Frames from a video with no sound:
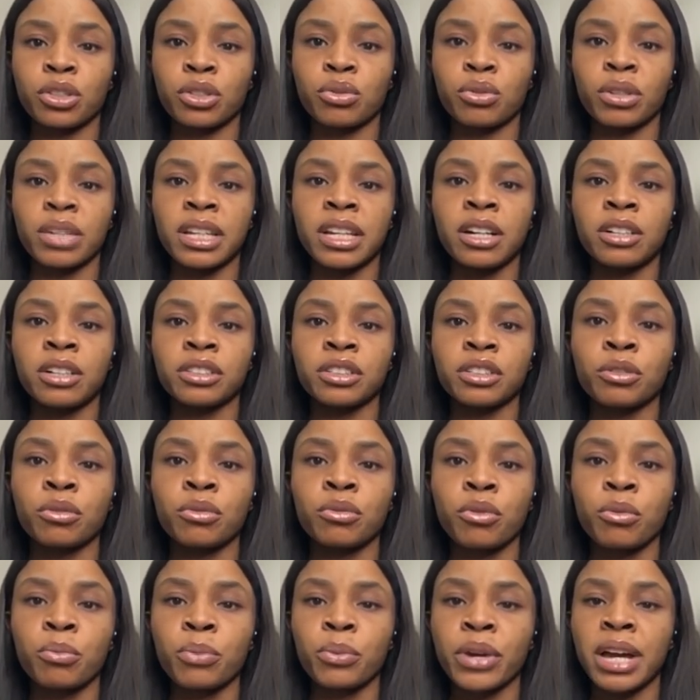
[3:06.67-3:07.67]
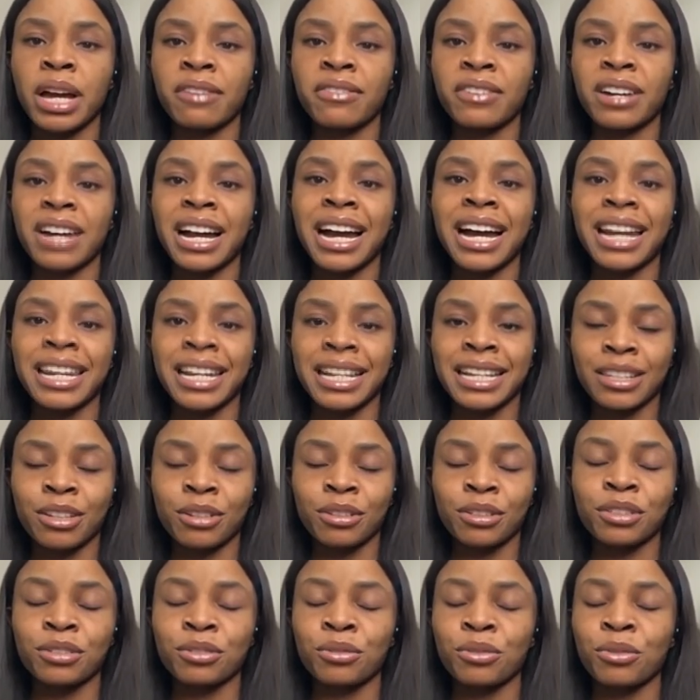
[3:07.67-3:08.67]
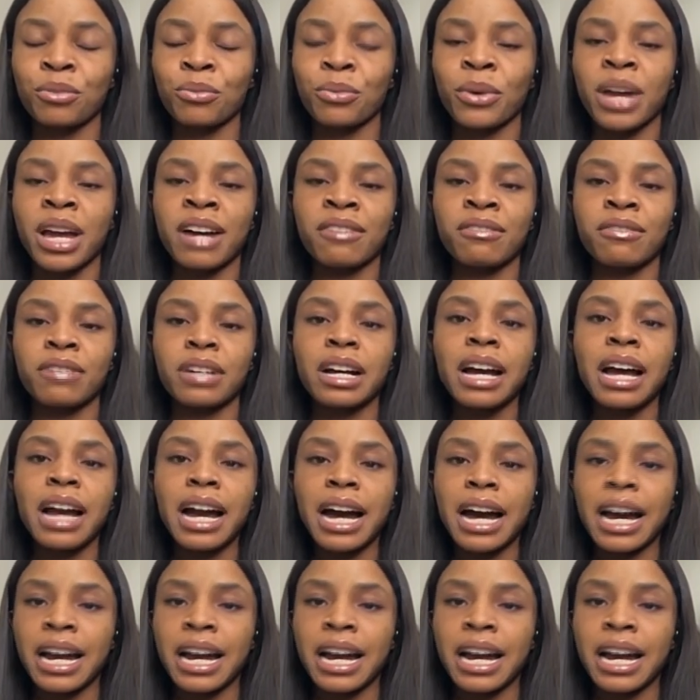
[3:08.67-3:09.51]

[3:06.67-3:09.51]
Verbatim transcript: Australia on the group, we have Canada on the group, we have